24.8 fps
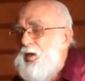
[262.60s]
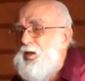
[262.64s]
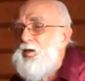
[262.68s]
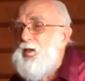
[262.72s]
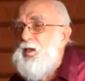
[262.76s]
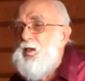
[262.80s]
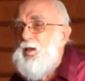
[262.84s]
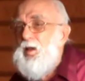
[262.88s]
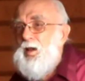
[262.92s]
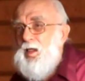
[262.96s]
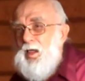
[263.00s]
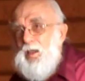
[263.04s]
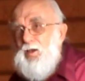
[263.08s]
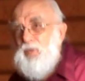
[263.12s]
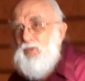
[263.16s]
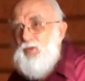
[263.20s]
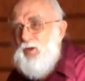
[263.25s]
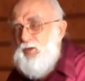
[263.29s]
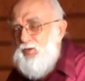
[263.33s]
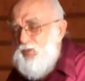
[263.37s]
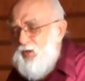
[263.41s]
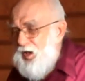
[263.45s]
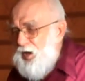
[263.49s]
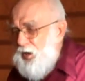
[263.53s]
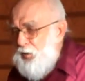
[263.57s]
me, little
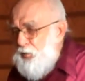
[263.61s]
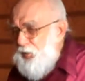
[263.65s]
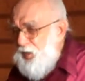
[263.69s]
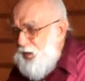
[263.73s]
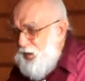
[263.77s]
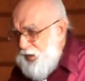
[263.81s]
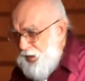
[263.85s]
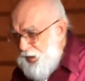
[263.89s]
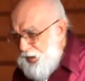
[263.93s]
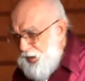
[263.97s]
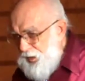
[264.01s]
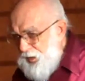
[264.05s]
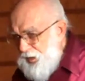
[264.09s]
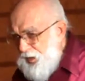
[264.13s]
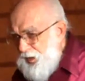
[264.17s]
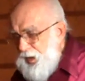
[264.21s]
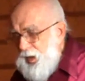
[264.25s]
Asian gentleman. He